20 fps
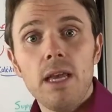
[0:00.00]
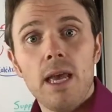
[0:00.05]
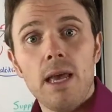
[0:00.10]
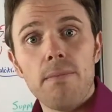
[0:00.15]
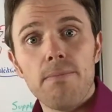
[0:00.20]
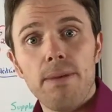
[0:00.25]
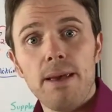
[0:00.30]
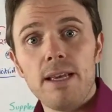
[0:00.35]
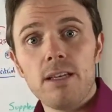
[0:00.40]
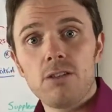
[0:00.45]

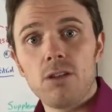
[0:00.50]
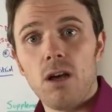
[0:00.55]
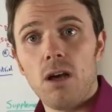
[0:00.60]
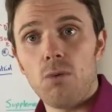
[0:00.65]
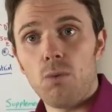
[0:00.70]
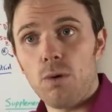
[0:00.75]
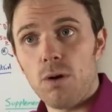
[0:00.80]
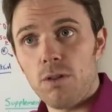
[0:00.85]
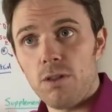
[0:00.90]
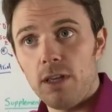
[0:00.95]
And based on
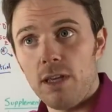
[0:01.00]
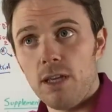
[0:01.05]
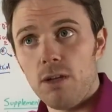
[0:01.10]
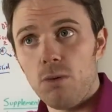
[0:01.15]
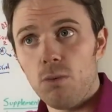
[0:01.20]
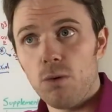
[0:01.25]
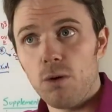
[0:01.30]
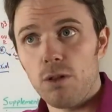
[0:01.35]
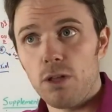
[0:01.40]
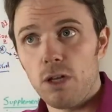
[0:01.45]
where
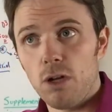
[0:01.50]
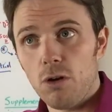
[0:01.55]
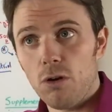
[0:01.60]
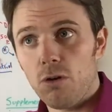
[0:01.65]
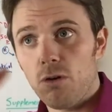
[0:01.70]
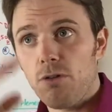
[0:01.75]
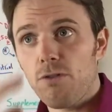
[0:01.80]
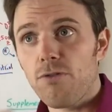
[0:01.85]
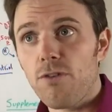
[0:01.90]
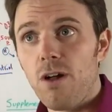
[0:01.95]
the
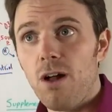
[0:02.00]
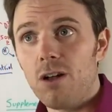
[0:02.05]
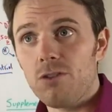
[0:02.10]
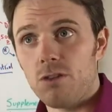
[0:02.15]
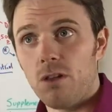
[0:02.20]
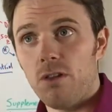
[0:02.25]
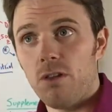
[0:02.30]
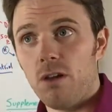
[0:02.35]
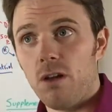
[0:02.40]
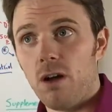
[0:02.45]
Earth falls
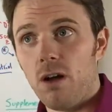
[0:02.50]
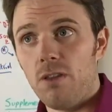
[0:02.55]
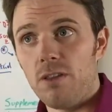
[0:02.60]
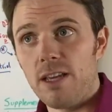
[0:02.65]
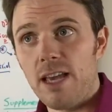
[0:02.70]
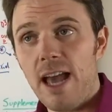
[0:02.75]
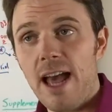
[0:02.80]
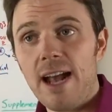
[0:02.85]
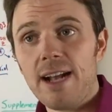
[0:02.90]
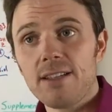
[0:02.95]
on the
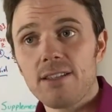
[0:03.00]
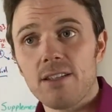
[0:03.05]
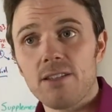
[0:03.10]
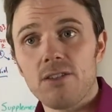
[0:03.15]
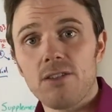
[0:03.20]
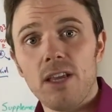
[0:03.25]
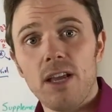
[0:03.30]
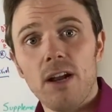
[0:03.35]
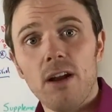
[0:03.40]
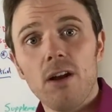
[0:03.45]
axis
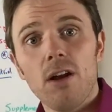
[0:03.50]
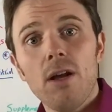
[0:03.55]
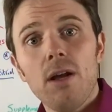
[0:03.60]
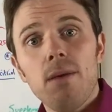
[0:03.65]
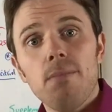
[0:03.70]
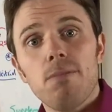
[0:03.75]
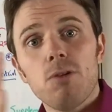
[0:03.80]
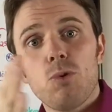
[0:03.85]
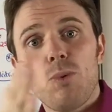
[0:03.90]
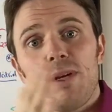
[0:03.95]
there,
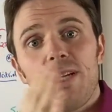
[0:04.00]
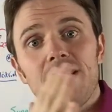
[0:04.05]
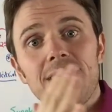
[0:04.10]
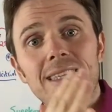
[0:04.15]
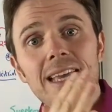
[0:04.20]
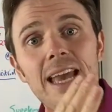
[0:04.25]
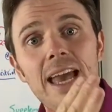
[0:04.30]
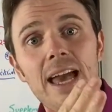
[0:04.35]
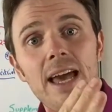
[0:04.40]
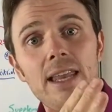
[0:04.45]
between
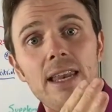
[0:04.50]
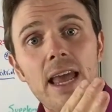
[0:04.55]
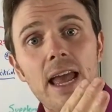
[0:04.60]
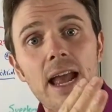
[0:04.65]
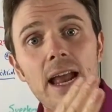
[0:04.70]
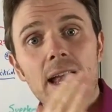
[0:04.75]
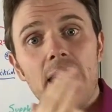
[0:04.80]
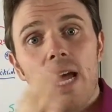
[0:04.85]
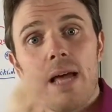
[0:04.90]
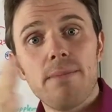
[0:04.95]
10
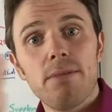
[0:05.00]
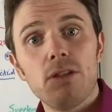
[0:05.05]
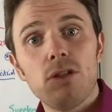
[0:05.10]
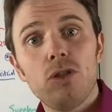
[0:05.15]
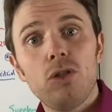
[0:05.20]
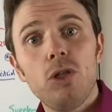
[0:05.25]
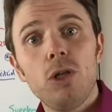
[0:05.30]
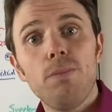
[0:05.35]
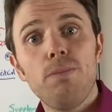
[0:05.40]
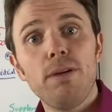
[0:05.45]
a.m. and
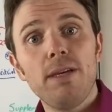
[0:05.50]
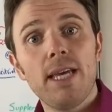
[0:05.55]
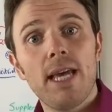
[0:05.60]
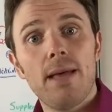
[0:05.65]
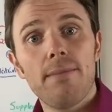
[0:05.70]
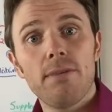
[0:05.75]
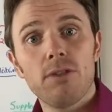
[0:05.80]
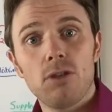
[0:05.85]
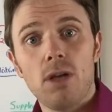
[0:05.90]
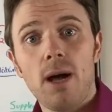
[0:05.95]
2
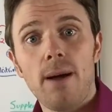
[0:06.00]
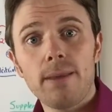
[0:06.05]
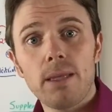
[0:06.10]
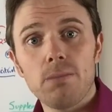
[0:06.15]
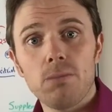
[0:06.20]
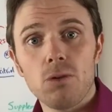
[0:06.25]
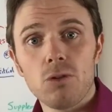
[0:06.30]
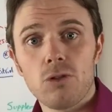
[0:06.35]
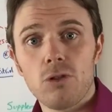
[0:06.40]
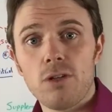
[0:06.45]
p.m. is
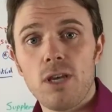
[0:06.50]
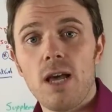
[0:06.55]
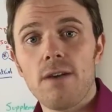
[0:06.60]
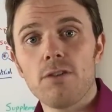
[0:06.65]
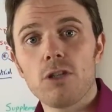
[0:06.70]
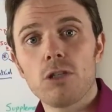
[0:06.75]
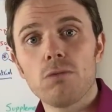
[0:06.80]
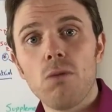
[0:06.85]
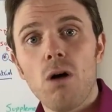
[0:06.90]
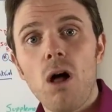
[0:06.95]
optimal. So you have a
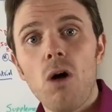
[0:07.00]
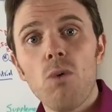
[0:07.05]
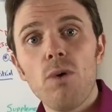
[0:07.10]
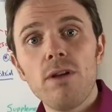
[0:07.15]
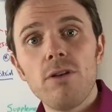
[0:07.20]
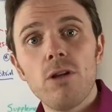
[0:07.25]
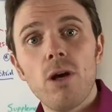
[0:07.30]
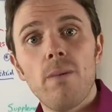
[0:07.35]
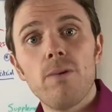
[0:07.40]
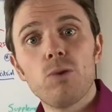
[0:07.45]
small
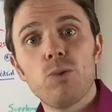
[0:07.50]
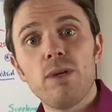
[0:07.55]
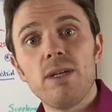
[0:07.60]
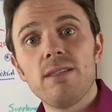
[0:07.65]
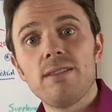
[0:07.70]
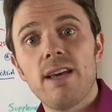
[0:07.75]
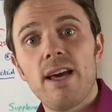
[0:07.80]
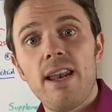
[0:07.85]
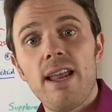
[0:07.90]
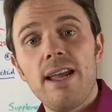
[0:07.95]
window between
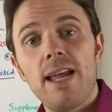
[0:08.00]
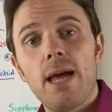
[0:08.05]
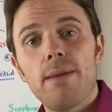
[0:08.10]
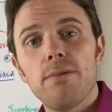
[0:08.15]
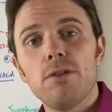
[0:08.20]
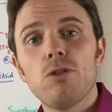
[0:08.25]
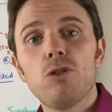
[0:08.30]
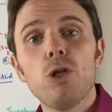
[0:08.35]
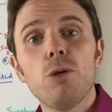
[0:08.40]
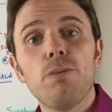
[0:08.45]
10 a.m.
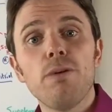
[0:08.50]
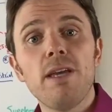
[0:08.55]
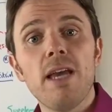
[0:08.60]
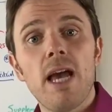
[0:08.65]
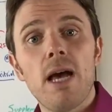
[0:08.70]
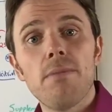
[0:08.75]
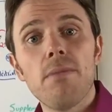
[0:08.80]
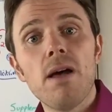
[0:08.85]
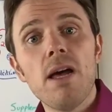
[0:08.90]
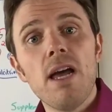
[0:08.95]
and 2
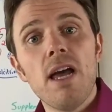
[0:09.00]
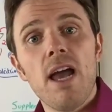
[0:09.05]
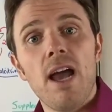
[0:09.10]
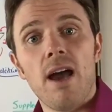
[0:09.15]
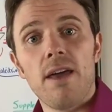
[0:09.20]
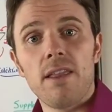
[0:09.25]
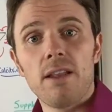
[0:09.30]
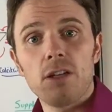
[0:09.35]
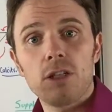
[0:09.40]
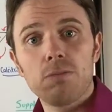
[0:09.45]
p.m.
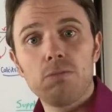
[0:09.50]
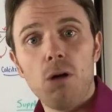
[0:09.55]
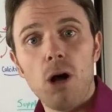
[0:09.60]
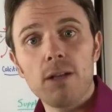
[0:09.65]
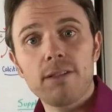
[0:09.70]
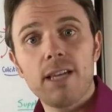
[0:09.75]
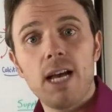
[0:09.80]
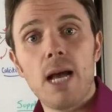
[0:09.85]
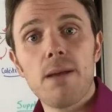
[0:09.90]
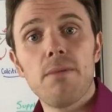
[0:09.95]
and then a small
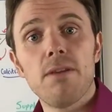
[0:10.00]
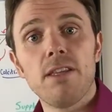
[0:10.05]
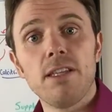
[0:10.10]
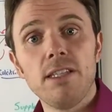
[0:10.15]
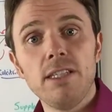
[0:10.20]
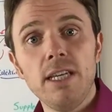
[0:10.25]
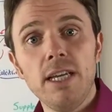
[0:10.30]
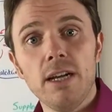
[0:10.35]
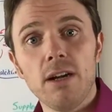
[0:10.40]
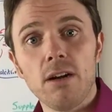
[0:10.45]
time of the
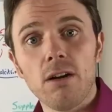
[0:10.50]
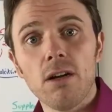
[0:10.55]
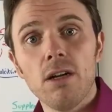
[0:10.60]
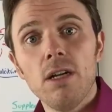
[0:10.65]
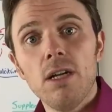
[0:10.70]
year.